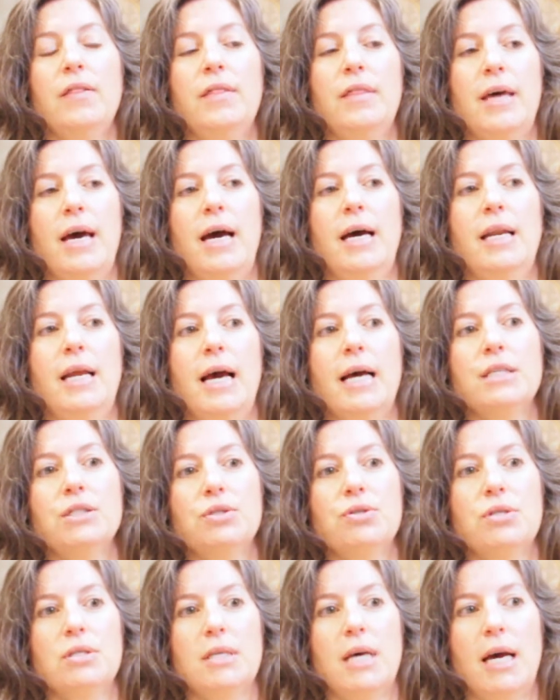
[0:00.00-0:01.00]
that
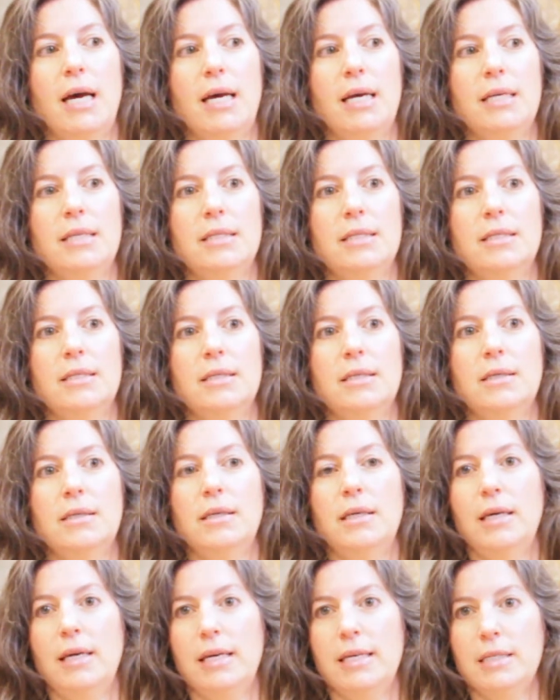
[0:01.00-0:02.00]
exercise
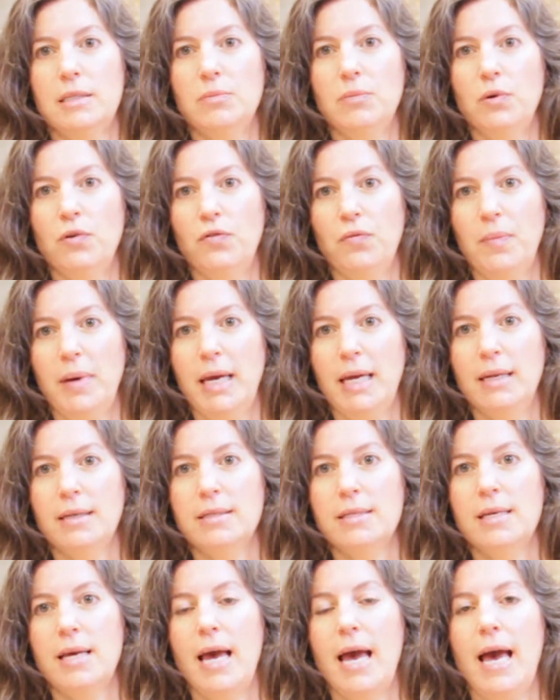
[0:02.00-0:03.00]
is movement,
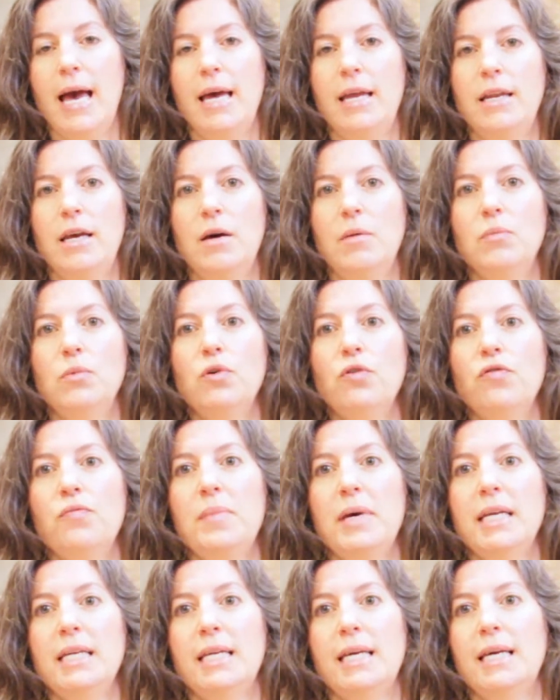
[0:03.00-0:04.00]
and
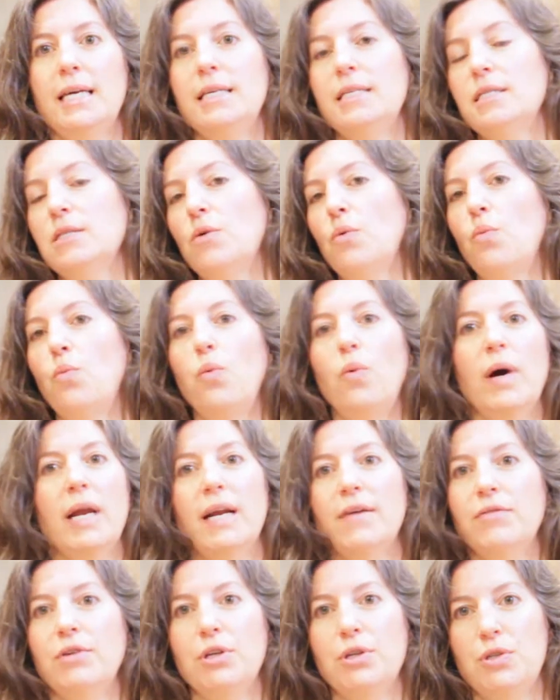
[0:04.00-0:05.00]
movement is
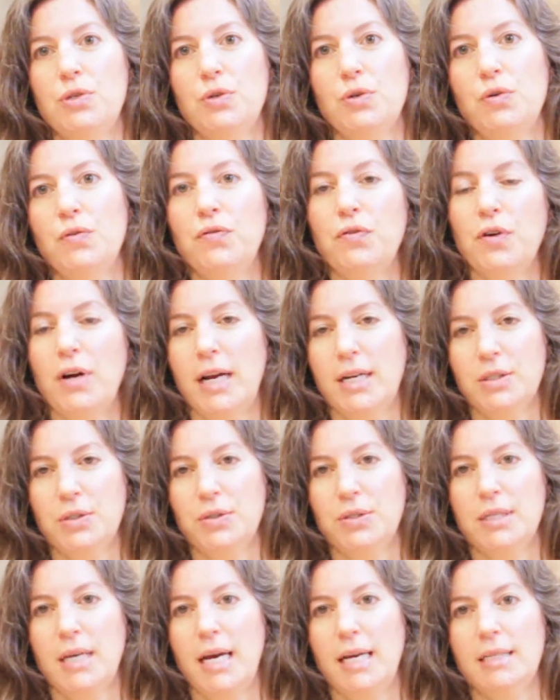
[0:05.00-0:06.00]
whatever you do for
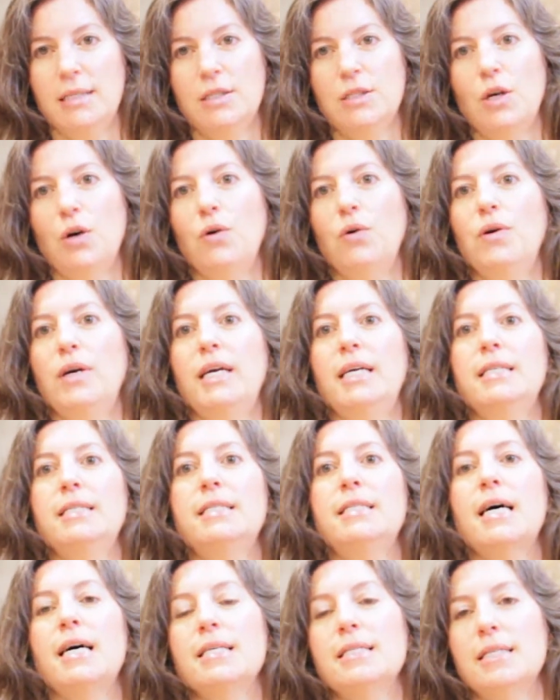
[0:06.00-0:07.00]
exercise, so it
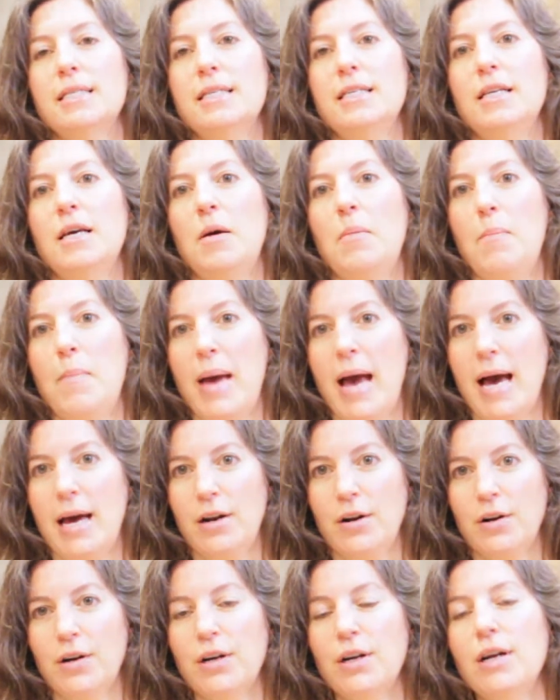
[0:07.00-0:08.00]
doesn't
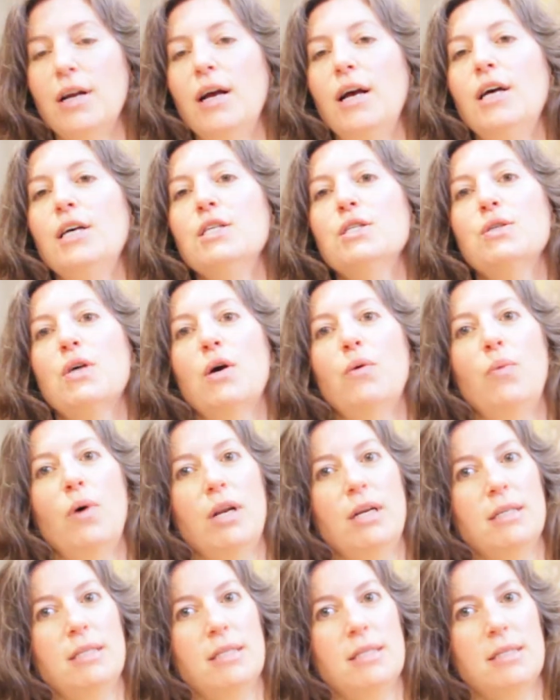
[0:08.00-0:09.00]
matter. So I
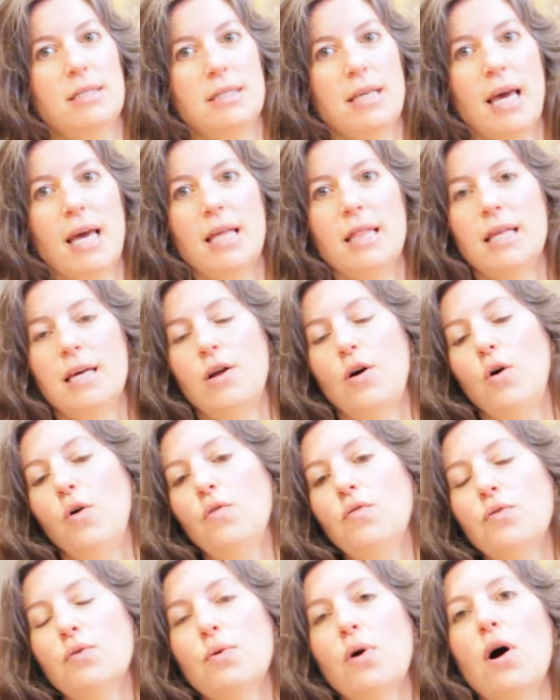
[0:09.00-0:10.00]
wanted to say that
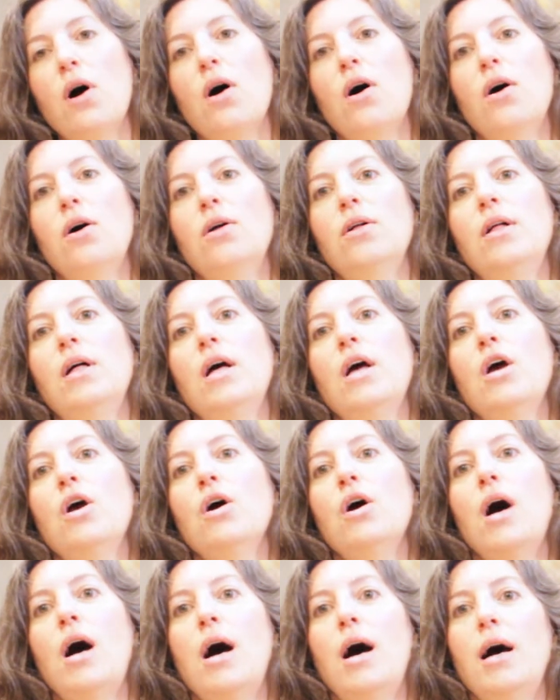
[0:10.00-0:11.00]
overall,
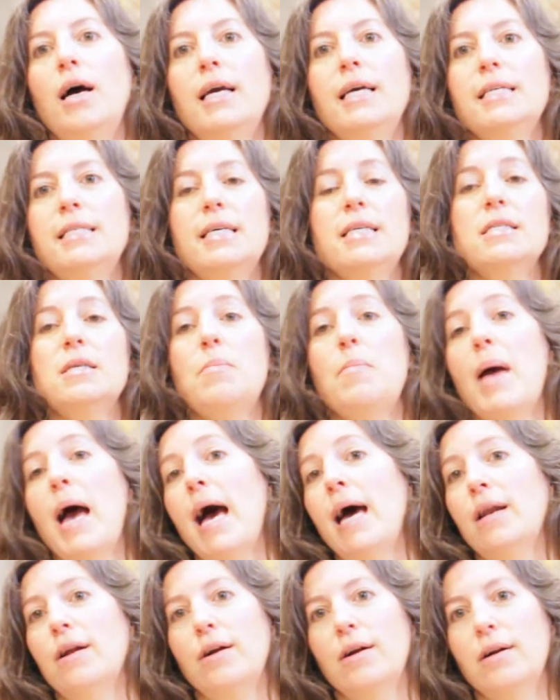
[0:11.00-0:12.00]
it doesn't
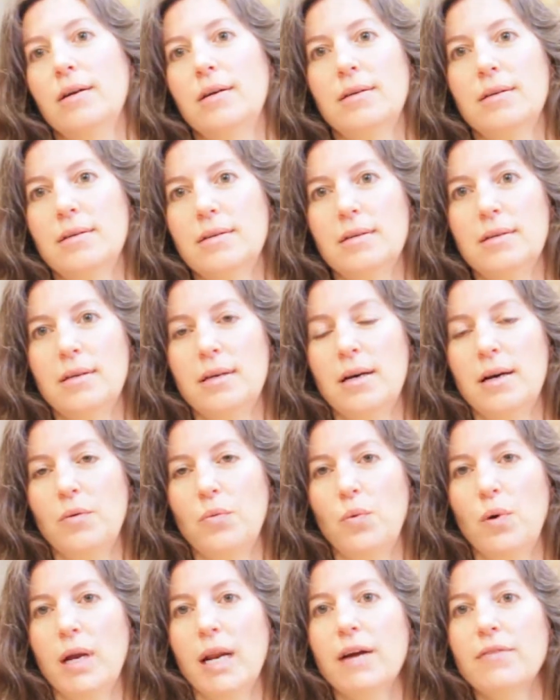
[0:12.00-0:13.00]
matter.
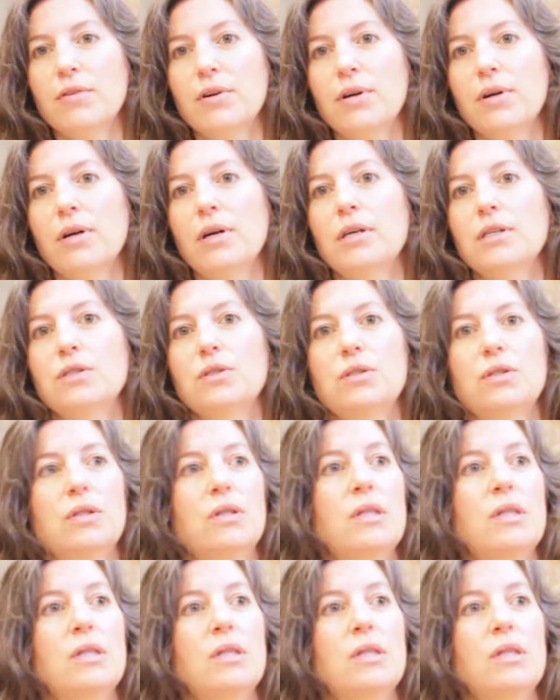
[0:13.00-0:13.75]
Whatever